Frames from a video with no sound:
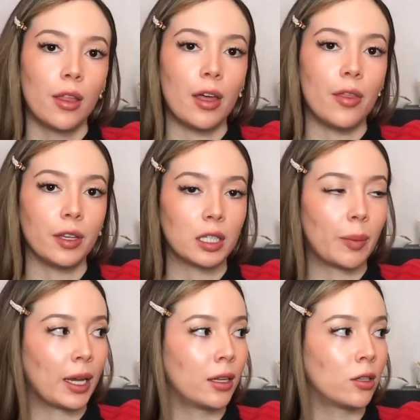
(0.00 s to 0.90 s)
Then these
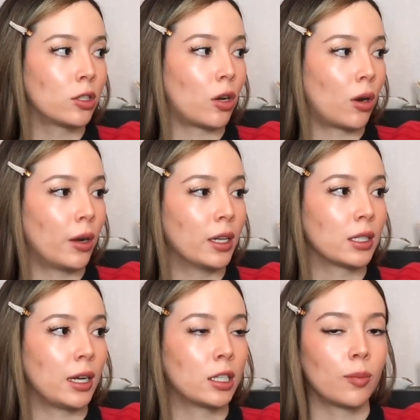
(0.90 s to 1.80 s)
pants are in a
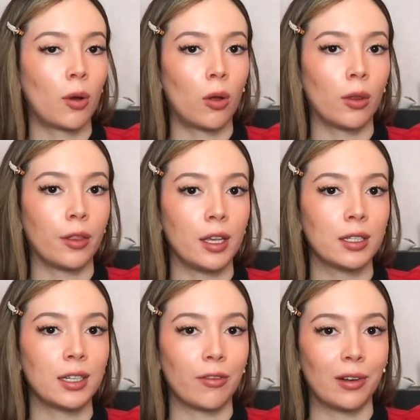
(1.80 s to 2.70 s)
size small.
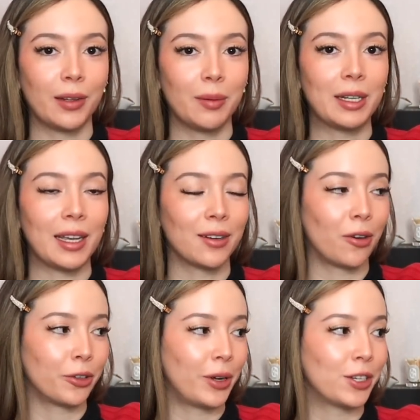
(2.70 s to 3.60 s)
These definitely need to be taken to
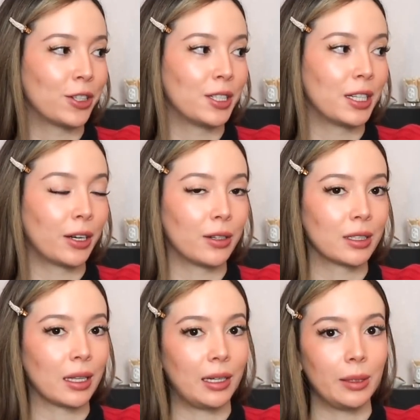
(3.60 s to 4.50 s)
alterations. They are
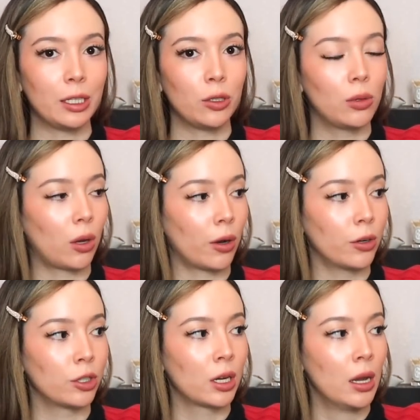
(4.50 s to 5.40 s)
slightly too
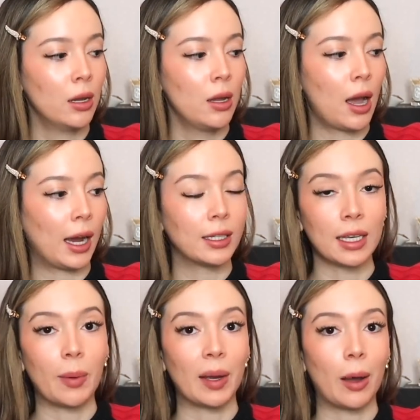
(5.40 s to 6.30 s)
large, I'd
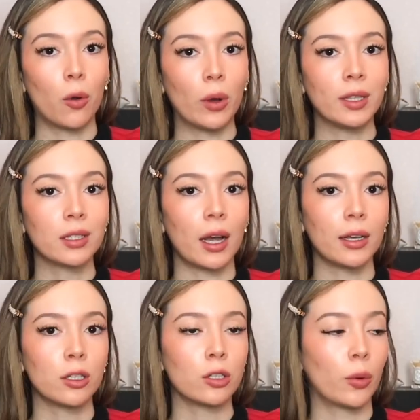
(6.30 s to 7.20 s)
say by about one
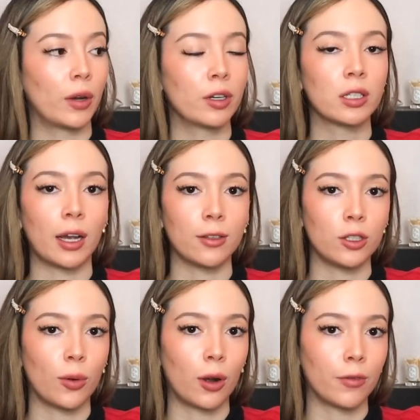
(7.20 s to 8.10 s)
size. So whatever size
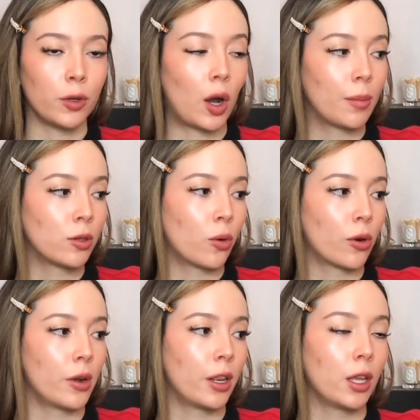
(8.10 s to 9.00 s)
you are, if you opt to
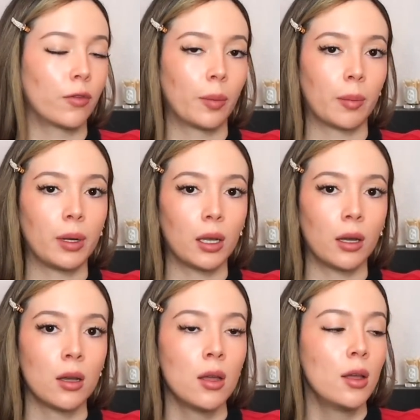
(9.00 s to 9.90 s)
order anything from
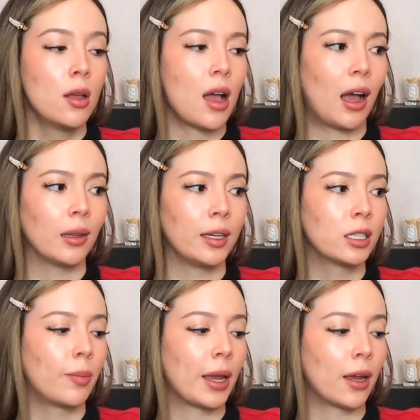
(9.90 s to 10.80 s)
Camilla, at
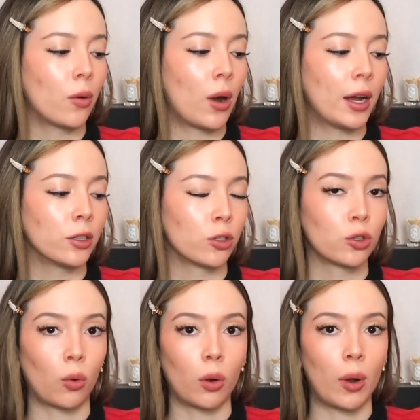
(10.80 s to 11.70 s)
least pant-wise or
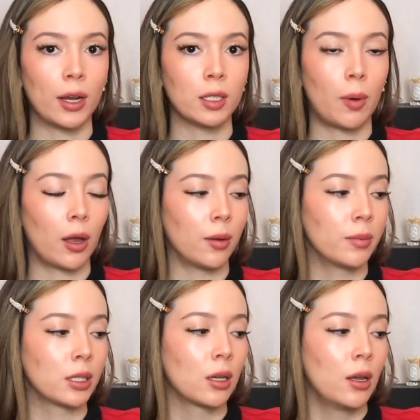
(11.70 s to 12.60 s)
short-wise
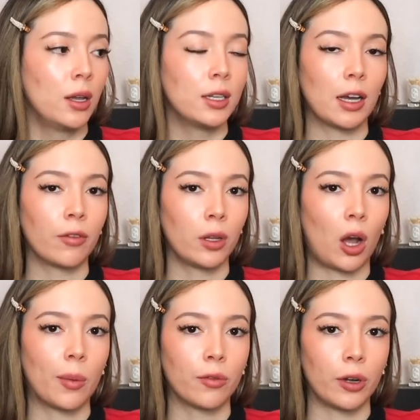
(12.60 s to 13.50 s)
bottoms, definitely
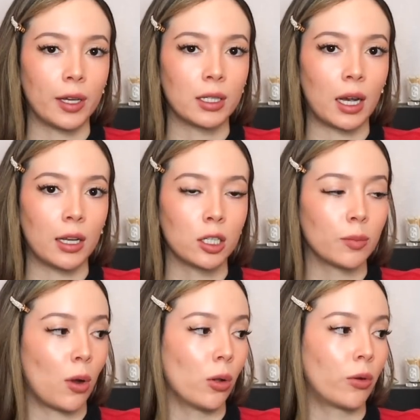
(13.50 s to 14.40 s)
opt for a size
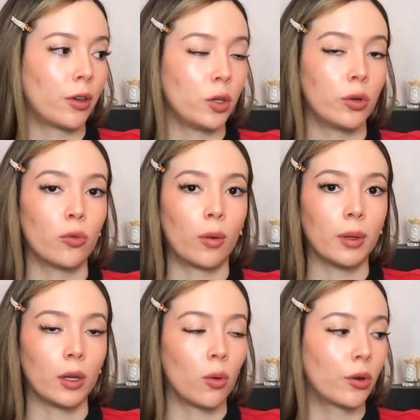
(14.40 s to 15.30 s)
smaller than you would
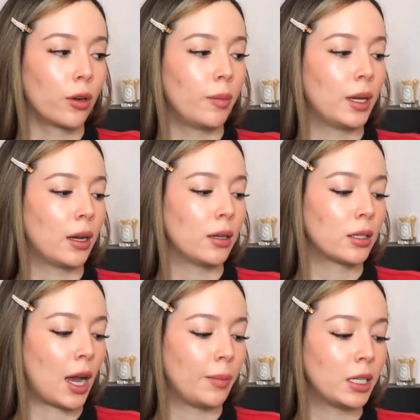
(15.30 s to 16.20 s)
normally order,
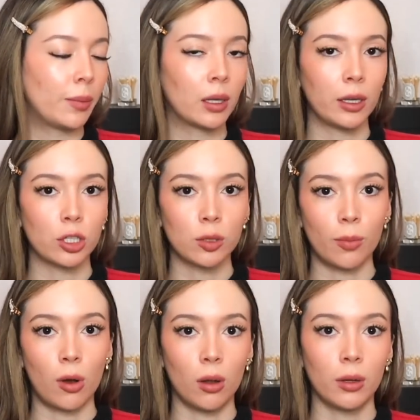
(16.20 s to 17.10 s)
because I'm typically a
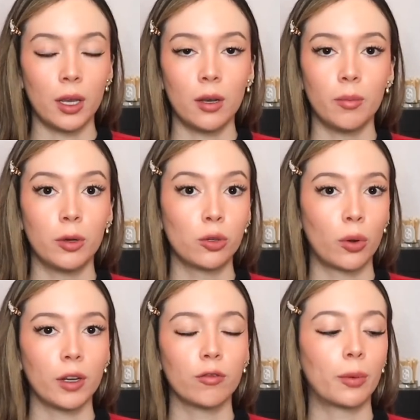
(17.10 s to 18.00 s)
small in
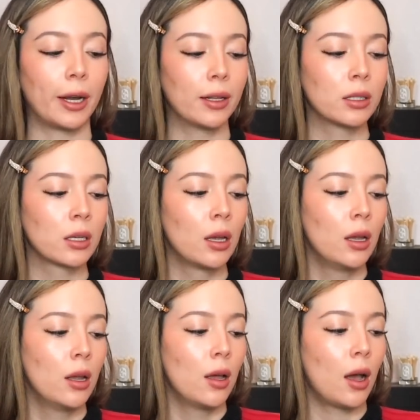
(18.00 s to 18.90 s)
majority of brands,
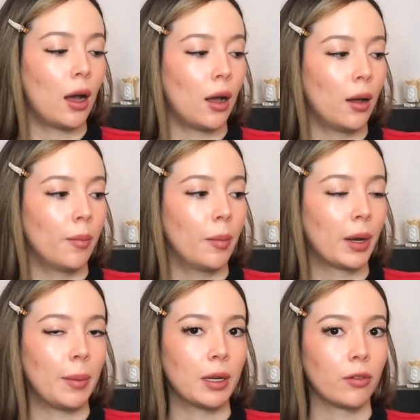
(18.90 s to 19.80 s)
but
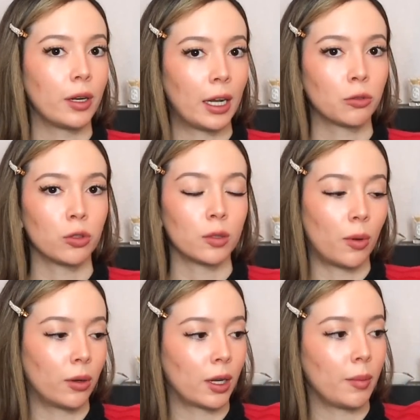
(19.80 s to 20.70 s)
I'm definitely an extra
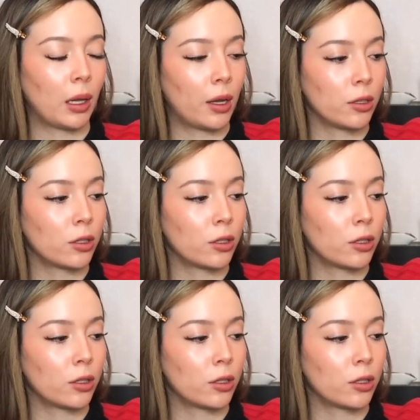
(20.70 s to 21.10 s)
small in Camilla.